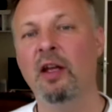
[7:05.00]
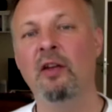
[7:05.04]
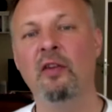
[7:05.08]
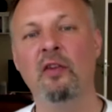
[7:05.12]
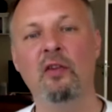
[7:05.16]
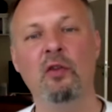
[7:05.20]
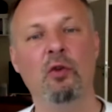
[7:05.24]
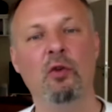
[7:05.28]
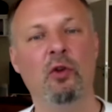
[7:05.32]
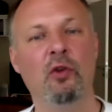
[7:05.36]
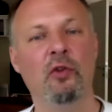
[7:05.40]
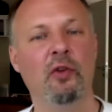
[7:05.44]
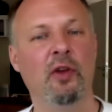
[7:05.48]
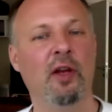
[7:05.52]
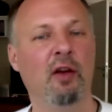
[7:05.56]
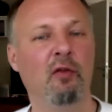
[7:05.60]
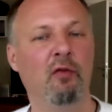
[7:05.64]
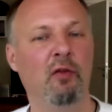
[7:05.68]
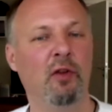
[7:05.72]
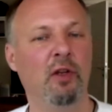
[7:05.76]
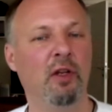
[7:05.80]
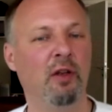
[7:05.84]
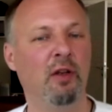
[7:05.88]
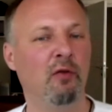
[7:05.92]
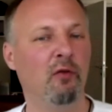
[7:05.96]
you also have
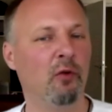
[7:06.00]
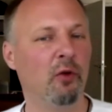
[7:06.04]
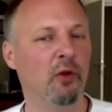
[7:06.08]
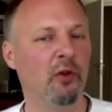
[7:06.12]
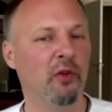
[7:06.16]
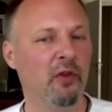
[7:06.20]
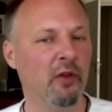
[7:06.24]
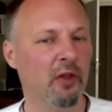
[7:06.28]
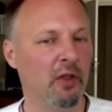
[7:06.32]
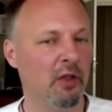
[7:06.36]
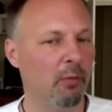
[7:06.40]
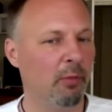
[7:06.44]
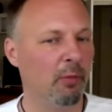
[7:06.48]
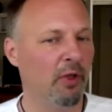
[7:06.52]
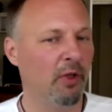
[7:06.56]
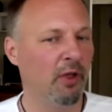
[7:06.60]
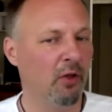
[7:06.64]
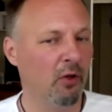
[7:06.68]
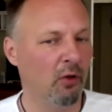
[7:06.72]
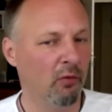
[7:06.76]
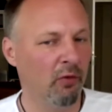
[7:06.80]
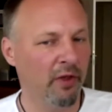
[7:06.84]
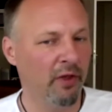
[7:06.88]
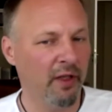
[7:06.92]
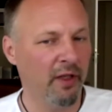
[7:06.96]
an influence a little bit
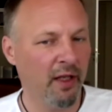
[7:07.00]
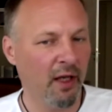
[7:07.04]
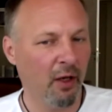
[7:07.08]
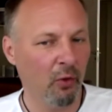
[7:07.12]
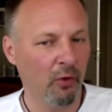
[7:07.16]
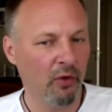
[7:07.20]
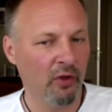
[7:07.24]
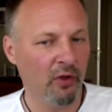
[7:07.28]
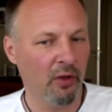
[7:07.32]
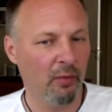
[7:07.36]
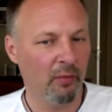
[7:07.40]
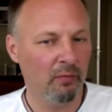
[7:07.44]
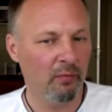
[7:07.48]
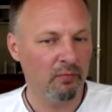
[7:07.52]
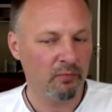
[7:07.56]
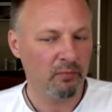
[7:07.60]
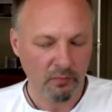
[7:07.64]
over the outcome.